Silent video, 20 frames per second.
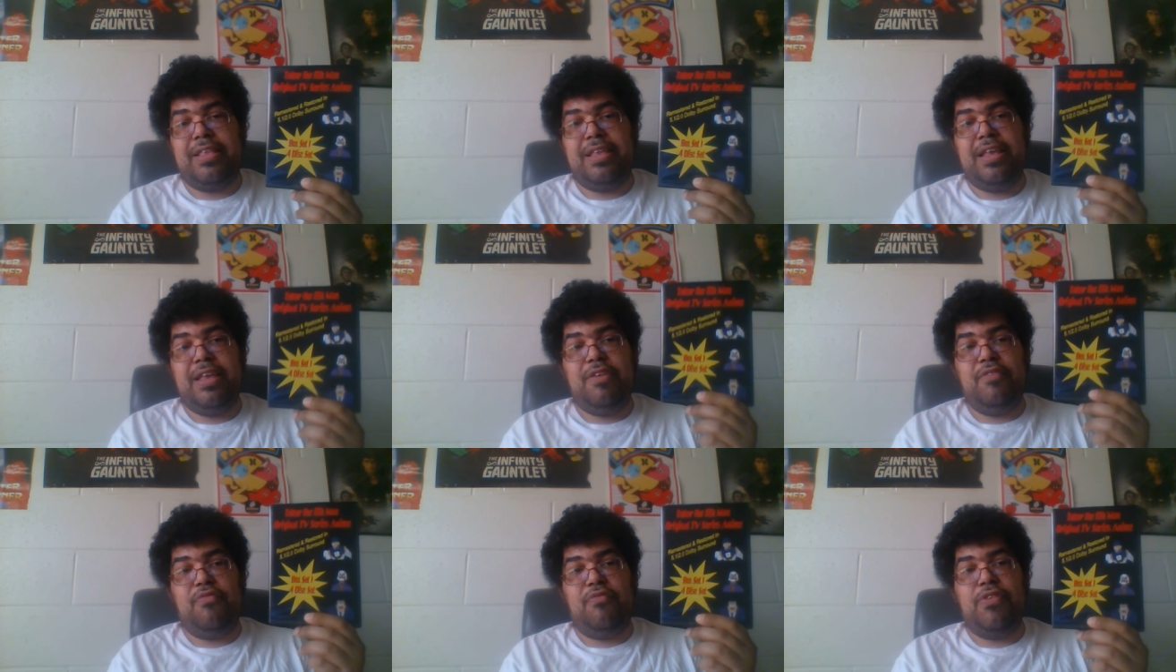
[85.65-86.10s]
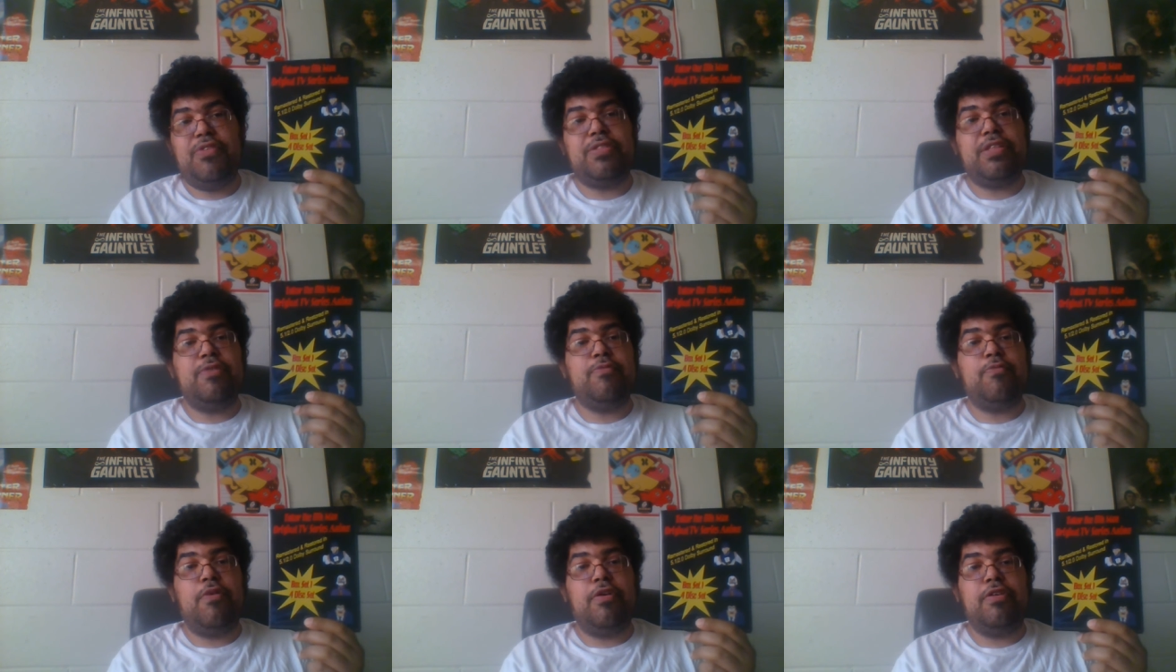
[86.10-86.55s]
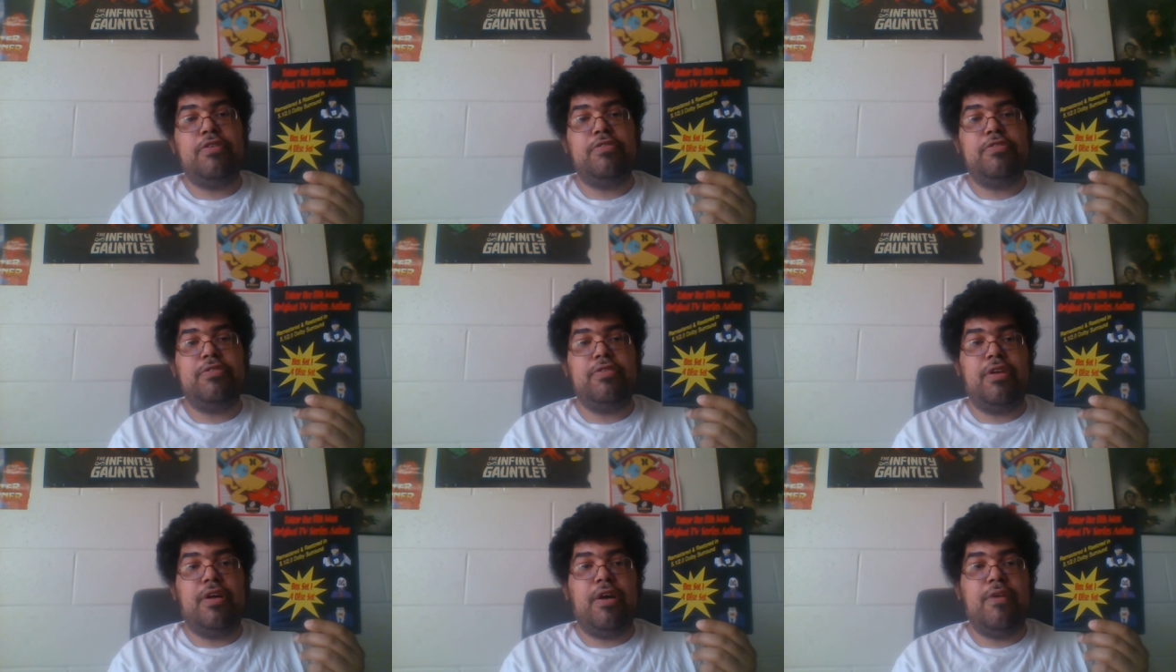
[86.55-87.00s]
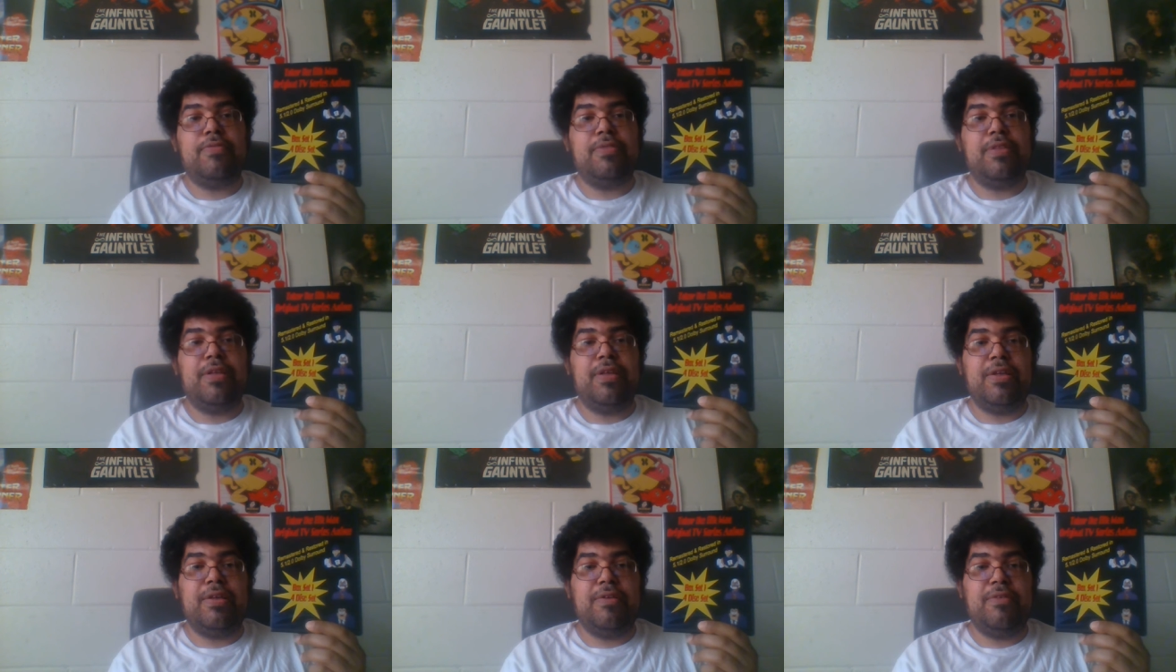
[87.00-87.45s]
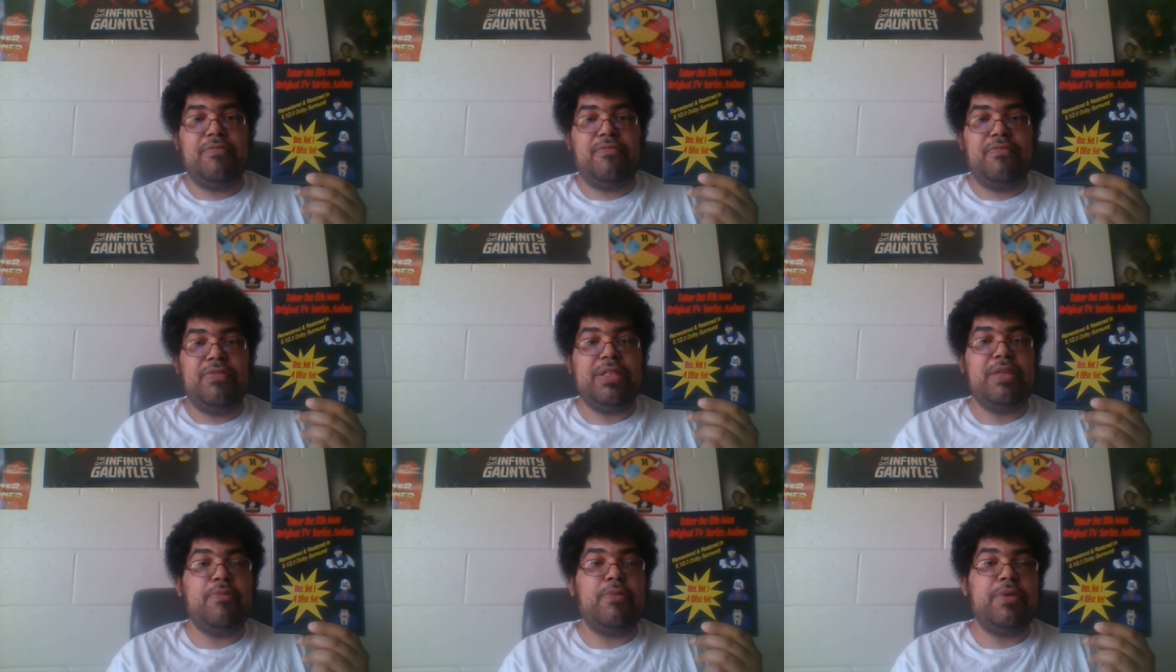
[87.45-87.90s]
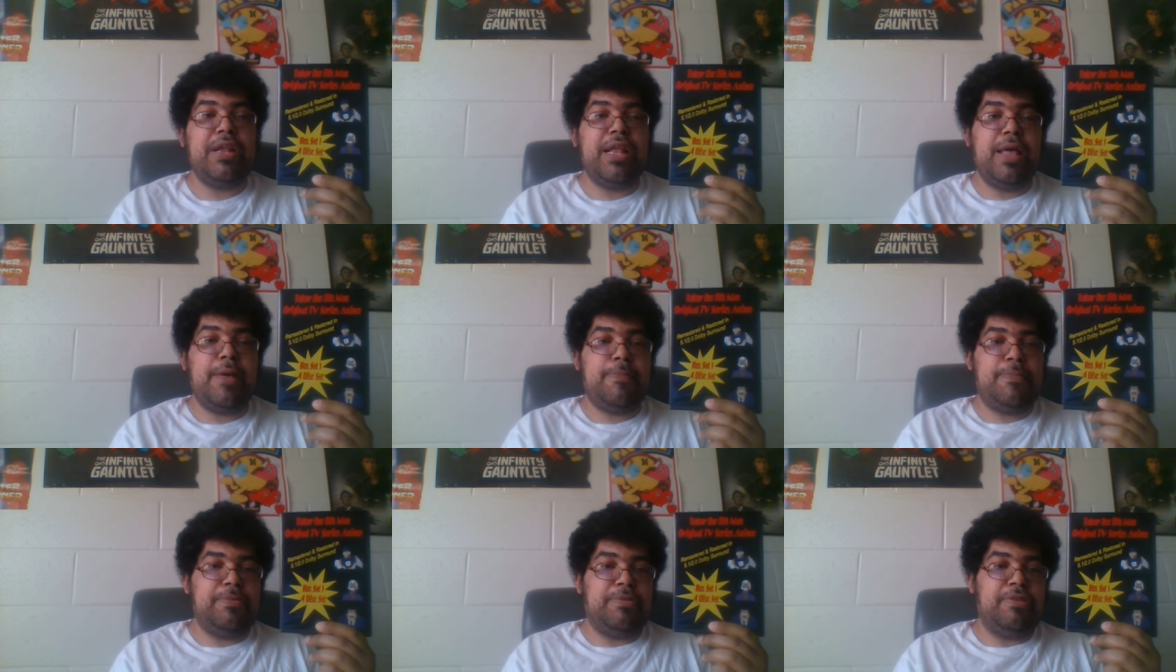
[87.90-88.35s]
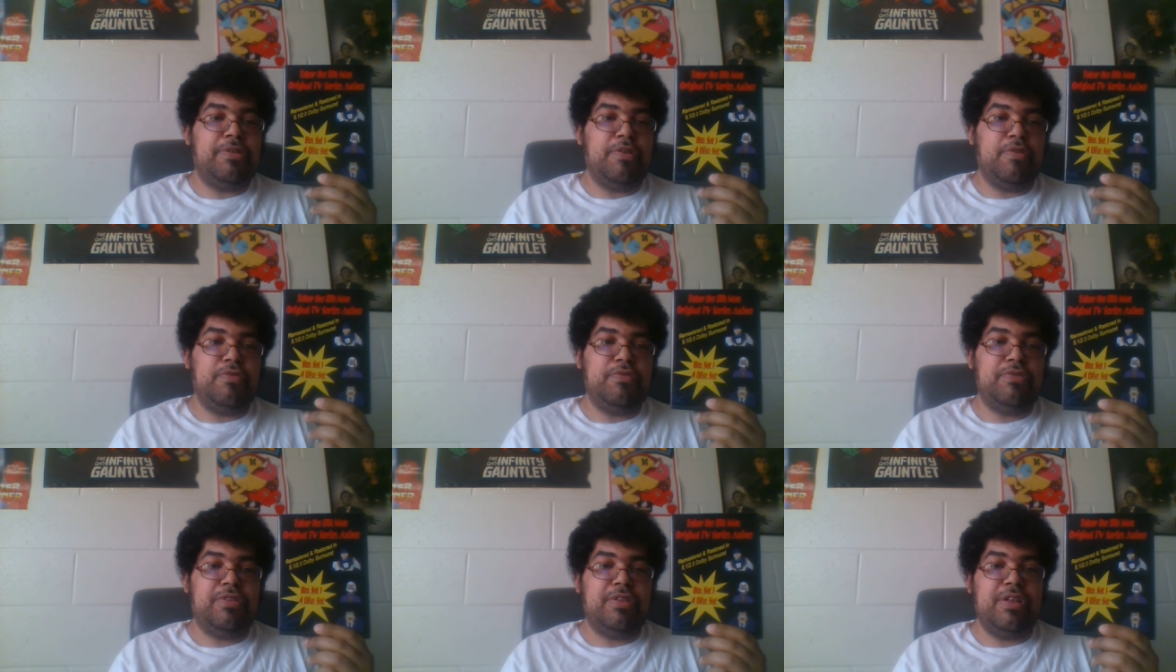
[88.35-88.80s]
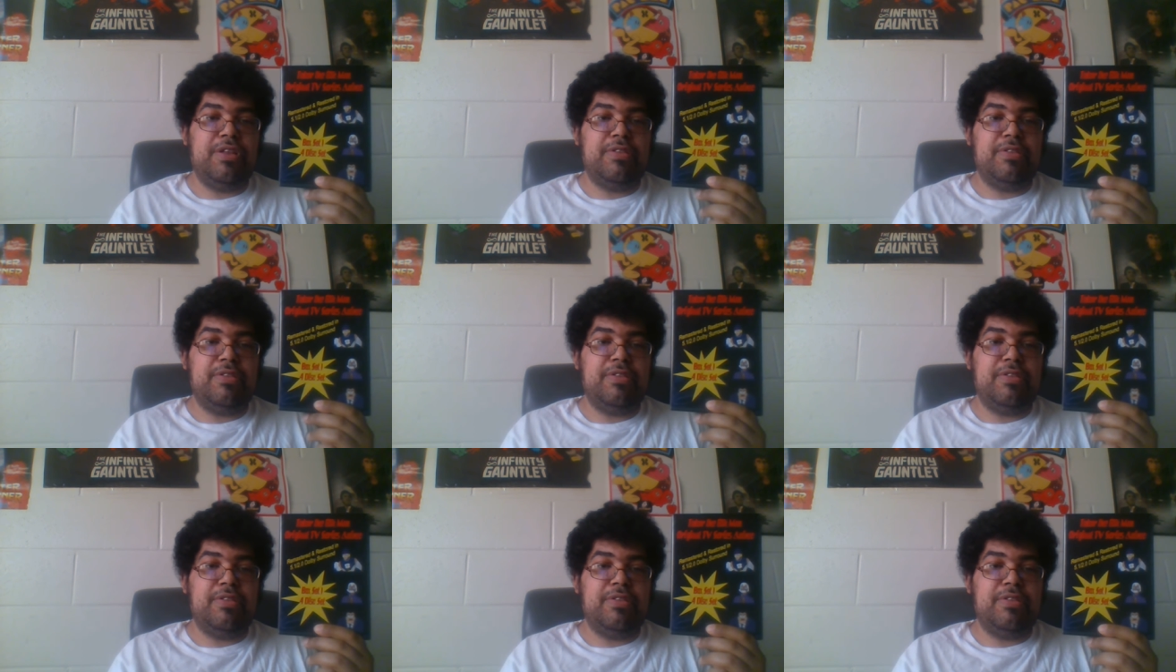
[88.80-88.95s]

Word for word: see 51 of the 51 episodes